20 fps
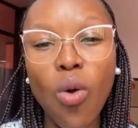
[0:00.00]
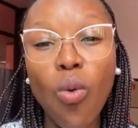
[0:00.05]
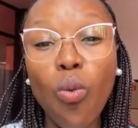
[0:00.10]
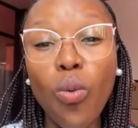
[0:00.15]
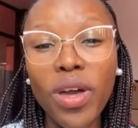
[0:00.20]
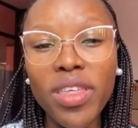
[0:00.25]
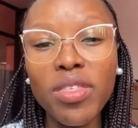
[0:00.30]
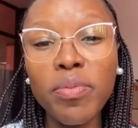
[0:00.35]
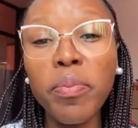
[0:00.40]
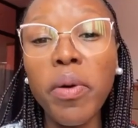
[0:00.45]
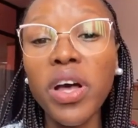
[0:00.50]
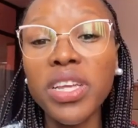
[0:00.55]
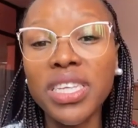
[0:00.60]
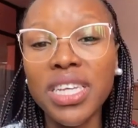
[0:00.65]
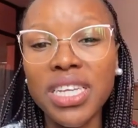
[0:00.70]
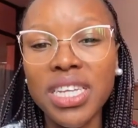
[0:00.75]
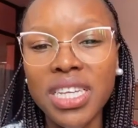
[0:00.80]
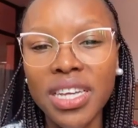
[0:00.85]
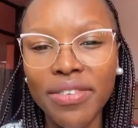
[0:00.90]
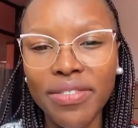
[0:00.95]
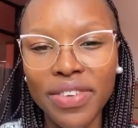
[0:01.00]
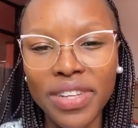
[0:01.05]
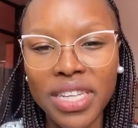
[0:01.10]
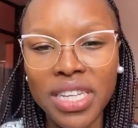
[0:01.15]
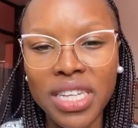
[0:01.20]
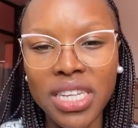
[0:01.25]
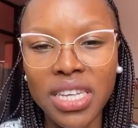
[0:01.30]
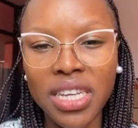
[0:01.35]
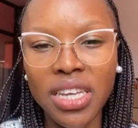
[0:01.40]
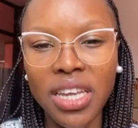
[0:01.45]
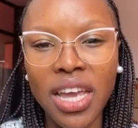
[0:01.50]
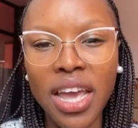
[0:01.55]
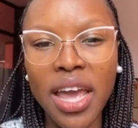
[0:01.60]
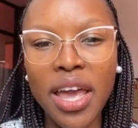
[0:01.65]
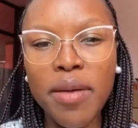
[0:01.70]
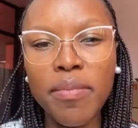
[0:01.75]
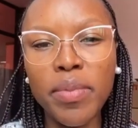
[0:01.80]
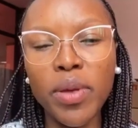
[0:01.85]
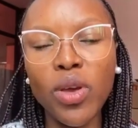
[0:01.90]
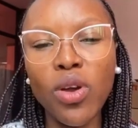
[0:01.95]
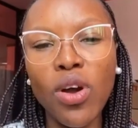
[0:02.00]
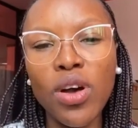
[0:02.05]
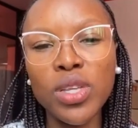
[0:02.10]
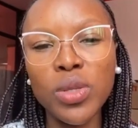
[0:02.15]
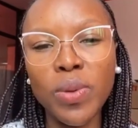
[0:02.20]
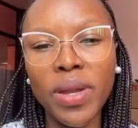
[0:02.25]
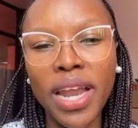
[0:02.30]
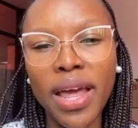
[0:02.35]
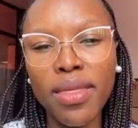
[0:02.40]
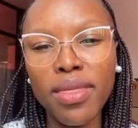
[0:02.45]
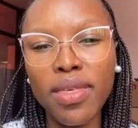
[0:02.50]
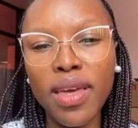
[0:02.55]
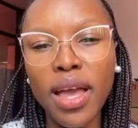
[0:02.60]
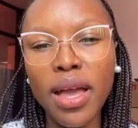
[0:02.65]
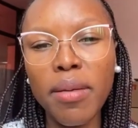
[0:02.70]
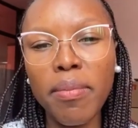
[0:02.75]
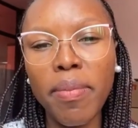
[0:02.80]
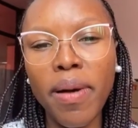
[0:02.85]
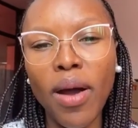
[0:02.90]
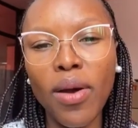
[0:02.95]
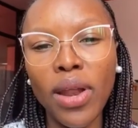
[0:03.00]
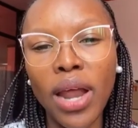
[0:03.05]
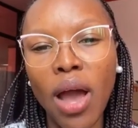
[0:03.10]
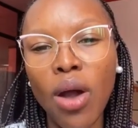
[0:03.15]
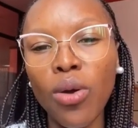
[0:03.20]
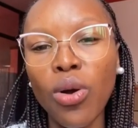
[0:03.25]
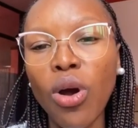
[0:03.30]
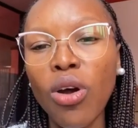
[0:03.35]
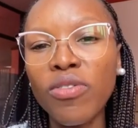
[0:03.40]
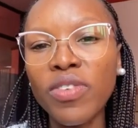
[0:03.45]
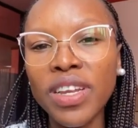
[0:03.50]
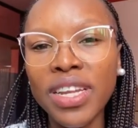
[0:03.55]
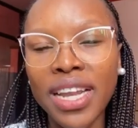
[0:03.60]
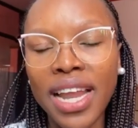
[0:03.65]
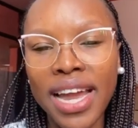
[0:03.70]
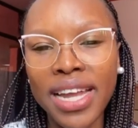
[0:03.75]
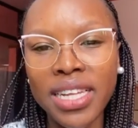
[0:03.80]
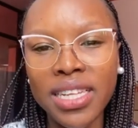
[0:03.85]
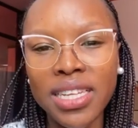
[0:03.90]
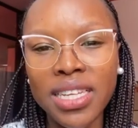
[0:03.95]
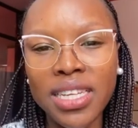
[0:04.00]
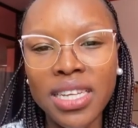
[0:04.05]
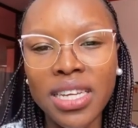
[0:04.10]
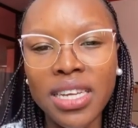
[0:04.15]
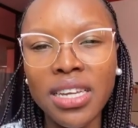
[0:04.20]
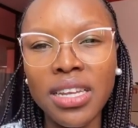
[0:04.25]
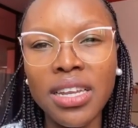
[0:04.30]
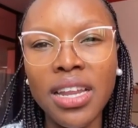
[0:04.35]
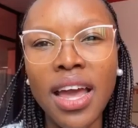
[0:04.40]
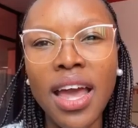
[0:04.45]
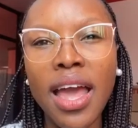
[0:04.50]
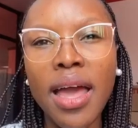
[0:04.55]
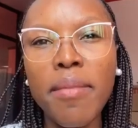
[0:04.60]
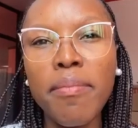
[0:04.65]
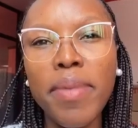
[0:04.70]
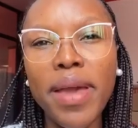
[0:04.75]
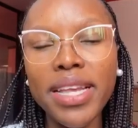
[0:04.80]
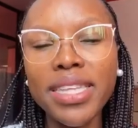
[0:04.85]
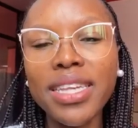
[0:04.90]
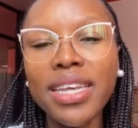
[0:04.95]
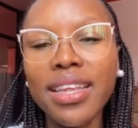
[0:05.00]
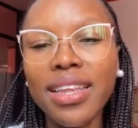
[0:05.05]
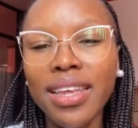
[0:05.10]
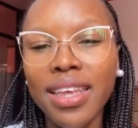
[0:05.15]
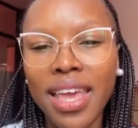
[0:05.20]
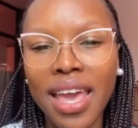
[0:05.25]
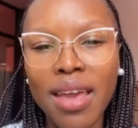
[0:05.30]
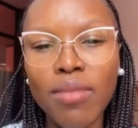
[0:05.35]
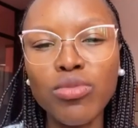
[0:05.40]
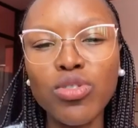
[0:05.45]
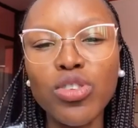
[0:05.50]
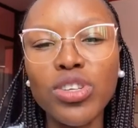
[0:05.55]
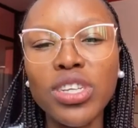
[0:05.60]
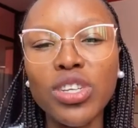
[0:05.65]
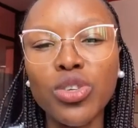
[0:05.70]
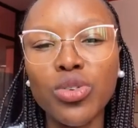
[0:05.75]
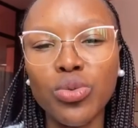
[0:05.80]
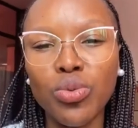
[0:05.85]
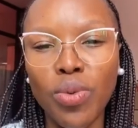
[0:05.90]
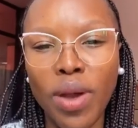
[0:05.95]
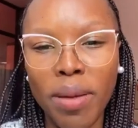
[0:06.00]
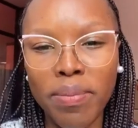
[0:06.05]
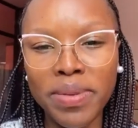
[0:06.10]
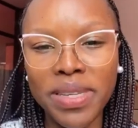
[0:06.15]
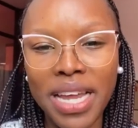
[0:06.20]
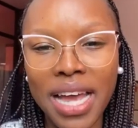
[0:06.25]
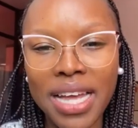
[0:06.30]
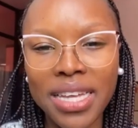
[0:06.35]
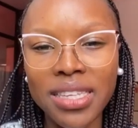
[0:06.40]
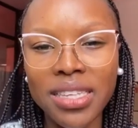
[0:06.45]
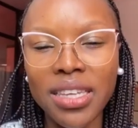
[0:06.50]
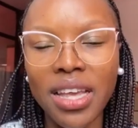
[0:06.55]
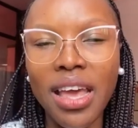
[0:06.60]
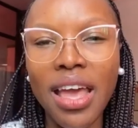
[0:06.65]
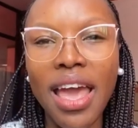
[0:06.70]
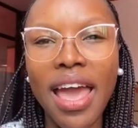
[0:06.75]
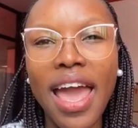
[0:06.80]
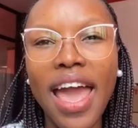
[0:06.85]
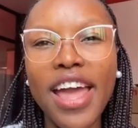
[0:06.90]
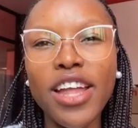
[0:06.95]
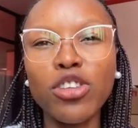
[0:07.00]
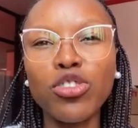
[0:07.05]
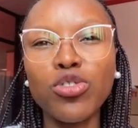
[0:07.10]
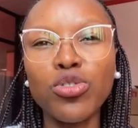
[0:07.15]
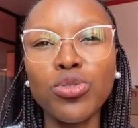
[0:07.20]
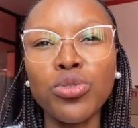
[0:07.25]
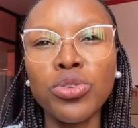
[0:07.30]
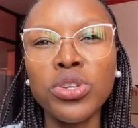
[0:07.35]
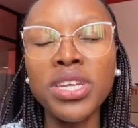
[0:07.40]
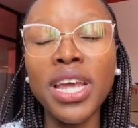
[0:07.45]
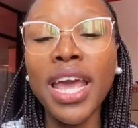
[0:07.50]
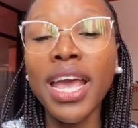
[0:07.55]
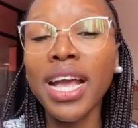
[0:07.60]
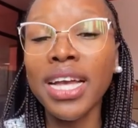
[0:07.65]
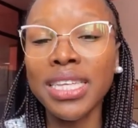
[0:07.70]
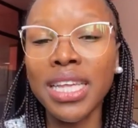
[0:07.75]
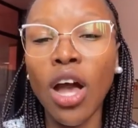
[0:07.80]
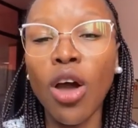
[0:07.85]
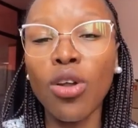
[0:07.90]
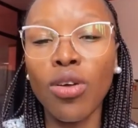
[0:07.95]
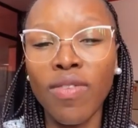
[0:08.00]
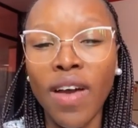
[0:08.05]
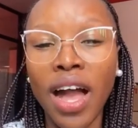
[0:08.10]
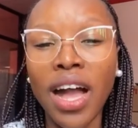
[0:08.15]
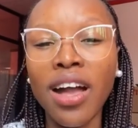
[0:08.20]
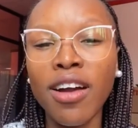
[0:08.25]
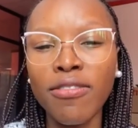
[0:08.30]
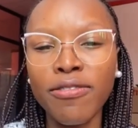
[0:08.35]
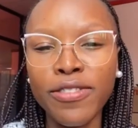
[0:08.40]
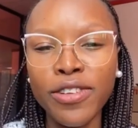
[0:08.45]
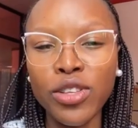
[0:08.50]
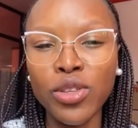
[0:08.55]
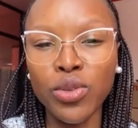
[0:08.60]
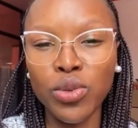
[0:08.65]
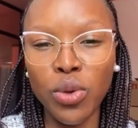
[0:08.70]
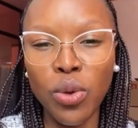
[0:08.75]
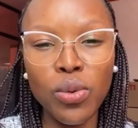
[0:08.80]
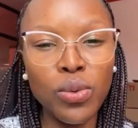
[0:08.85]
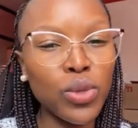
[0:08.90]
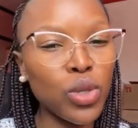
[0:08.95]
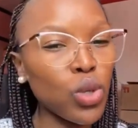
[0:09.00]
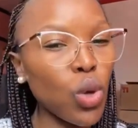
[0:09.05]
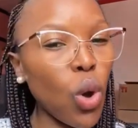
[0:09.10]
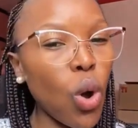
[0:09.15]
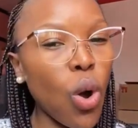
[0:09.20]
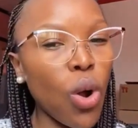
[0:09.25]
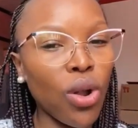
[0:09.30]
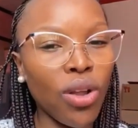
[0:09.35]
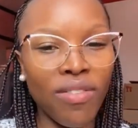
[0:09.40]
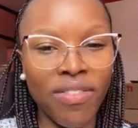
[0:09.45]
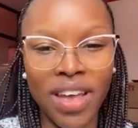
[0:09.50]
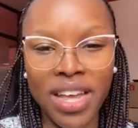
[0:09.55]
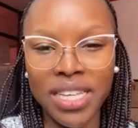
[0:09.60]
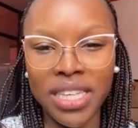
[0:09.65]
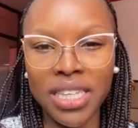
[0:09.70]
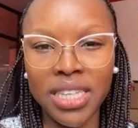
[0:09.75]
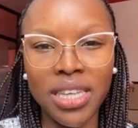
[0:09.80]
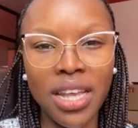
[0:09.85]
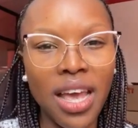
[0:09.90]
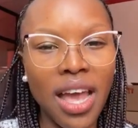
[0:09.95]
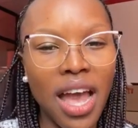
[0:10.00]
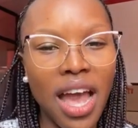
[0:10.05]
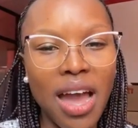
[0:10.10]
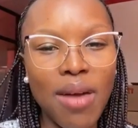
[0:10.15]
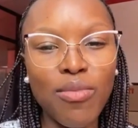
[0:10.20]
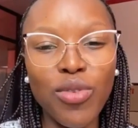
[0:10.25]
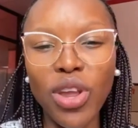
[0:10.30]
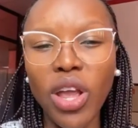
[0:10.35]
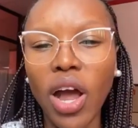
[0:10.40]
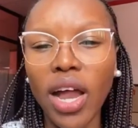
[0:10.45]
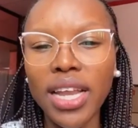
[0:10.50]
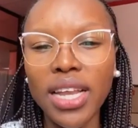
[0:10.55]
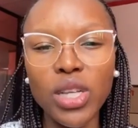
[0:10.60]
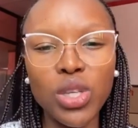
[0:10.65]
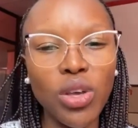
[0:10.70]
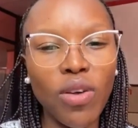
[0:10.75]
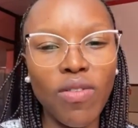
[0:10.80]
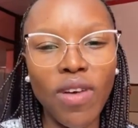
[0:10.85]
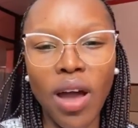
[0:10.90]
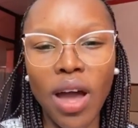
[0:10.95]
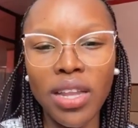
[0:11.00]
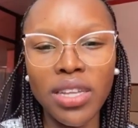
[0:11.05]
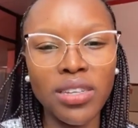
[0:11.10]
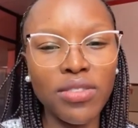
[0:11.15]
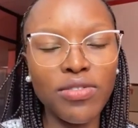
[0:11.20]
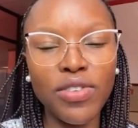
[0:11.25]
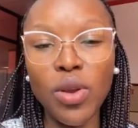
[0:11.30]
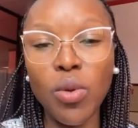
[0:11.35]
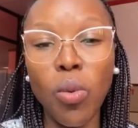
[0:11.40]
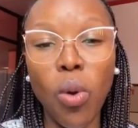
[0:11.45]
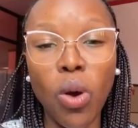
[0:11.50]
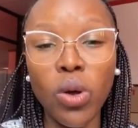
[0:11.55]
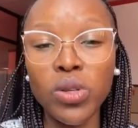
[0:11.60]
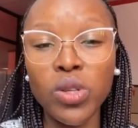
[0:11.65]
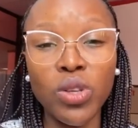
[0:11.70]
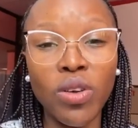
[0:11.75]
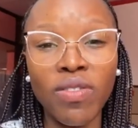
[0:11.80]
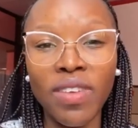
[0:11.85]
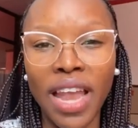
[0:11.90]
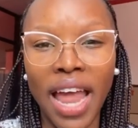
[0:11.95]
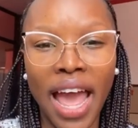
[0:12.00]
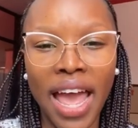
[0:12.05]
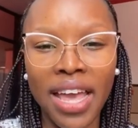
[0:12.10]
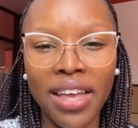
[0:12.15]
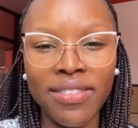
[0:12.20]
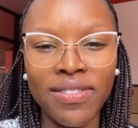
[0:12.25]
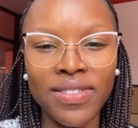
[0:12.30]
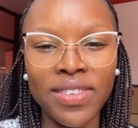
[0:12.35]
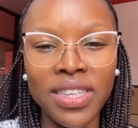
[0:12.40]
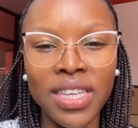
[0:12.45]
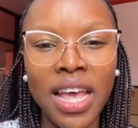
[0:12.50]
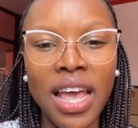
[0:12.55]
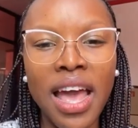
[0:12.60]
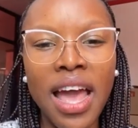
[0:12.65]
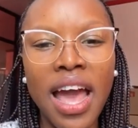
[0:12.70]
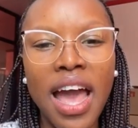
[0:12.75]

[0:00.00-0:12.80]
with positivity. Because when I think about how COVID-19 basically came to disrupt us and to take us out of our comfort zones, all of us, regardless of our different walks of lives,